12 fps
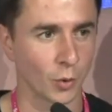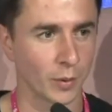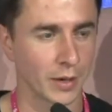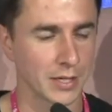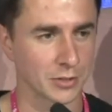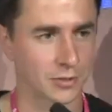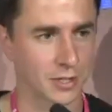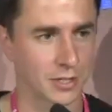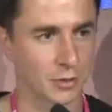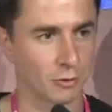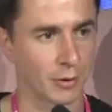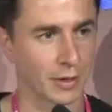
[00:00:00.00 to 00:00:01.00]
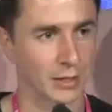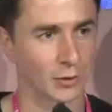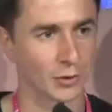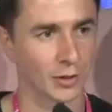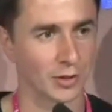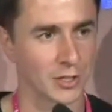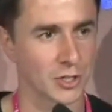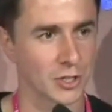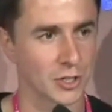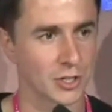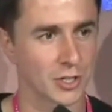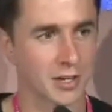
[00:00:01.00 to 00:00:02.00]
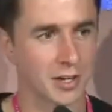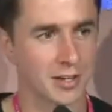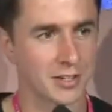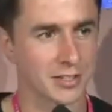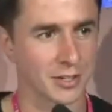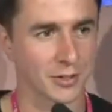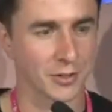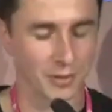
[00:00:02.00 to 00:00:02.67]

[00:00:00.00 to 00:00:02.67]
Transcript: continue growing your knowledge. So